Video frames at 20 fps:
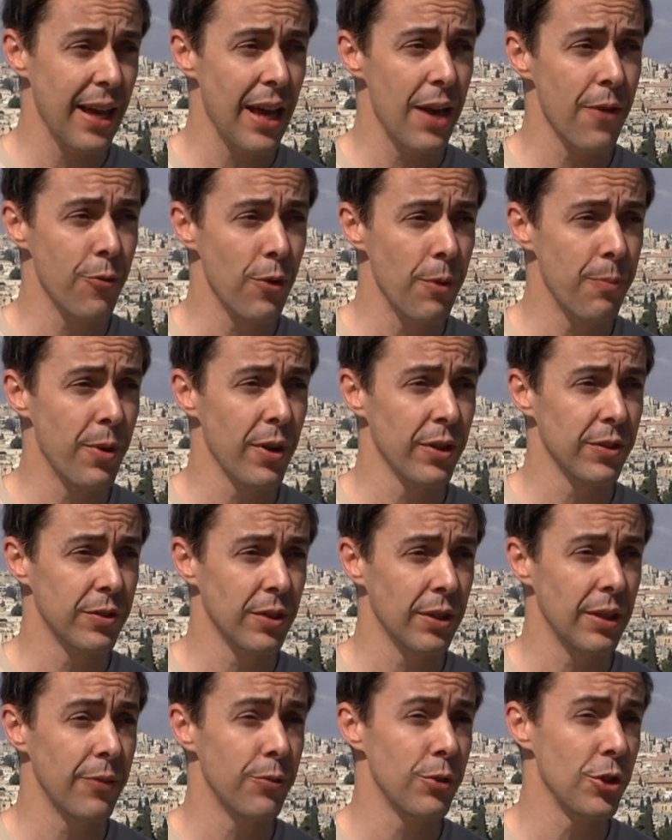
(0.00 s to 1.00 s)
Every
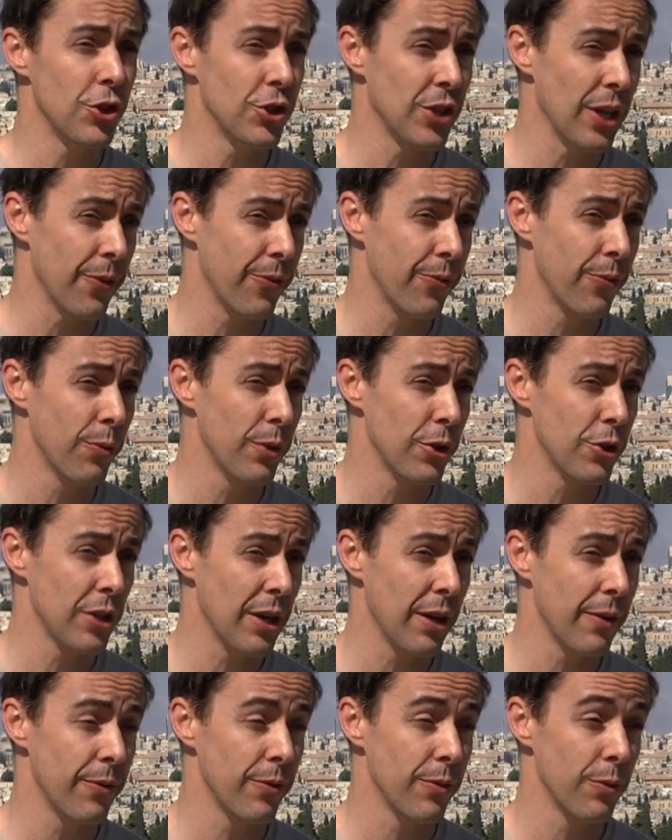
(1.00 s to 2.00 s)
person, every chef which,
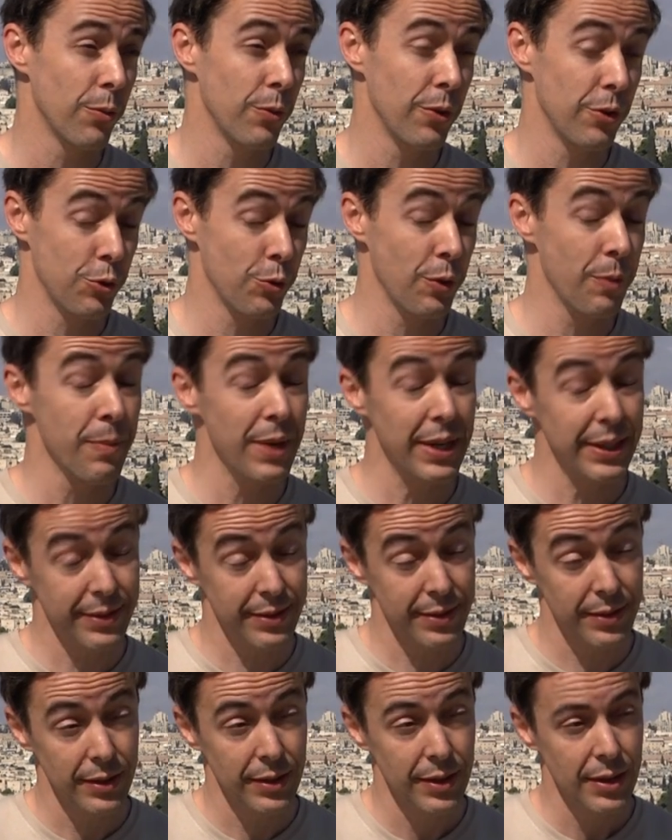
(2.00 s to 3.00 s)
I've, which we met,
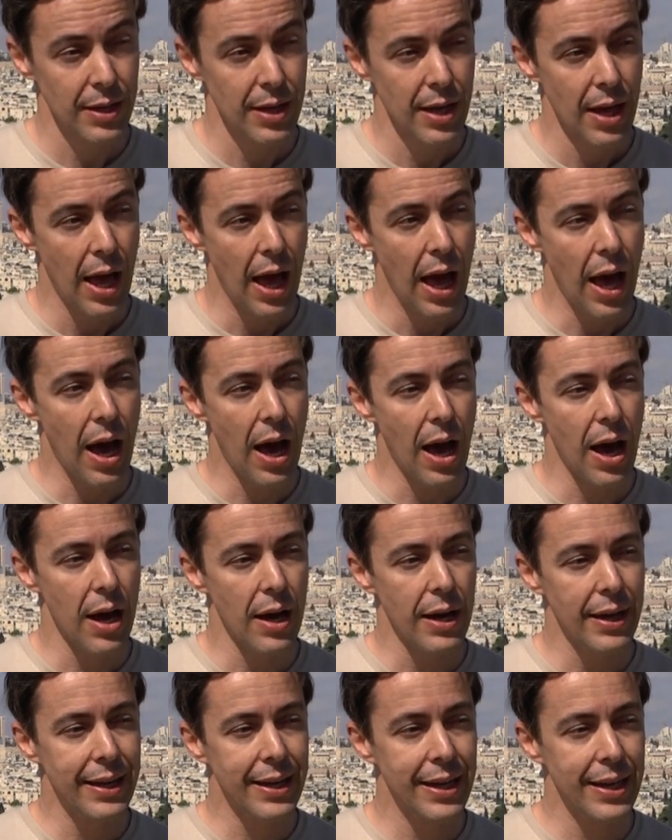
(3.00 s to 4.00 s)
uh,
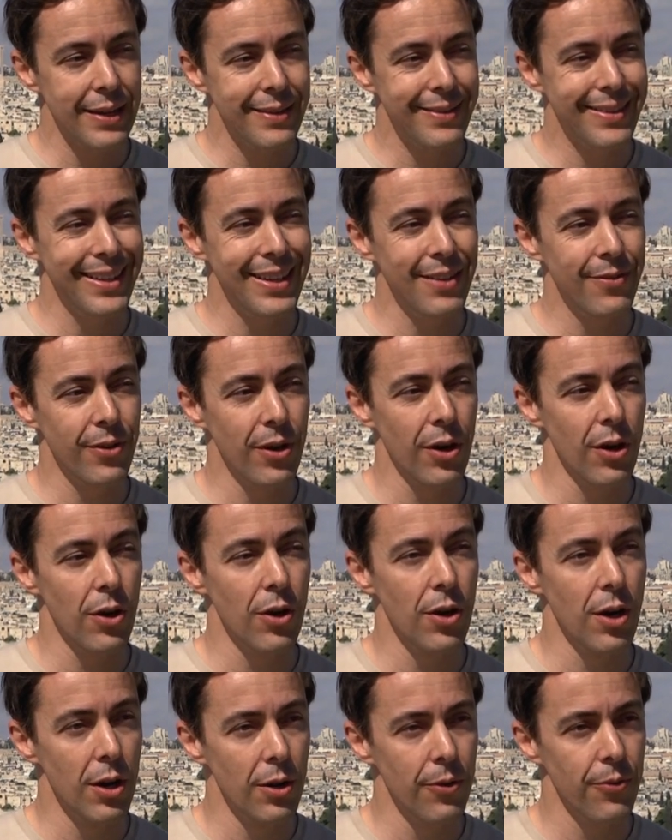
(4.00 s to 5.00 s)
deliver
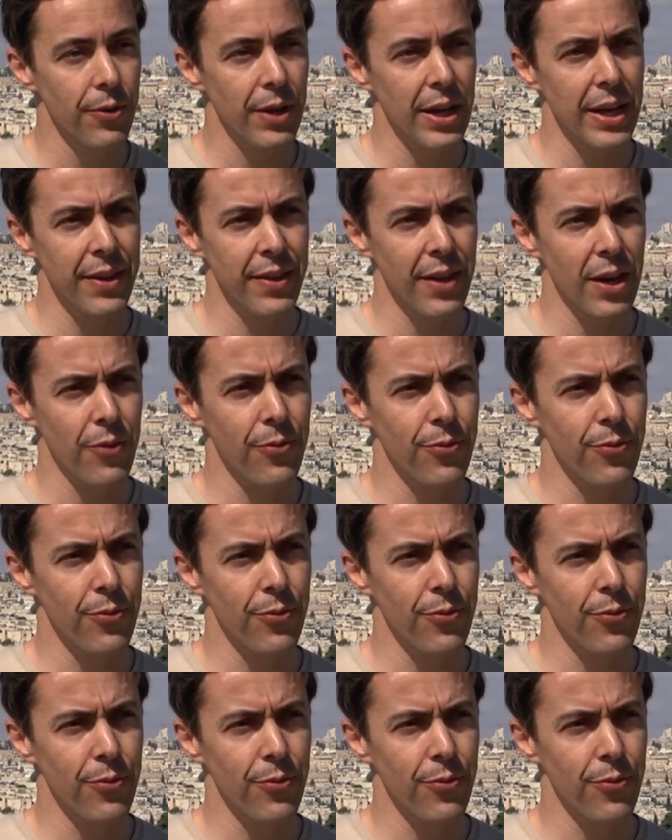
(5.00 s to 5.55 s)
love in their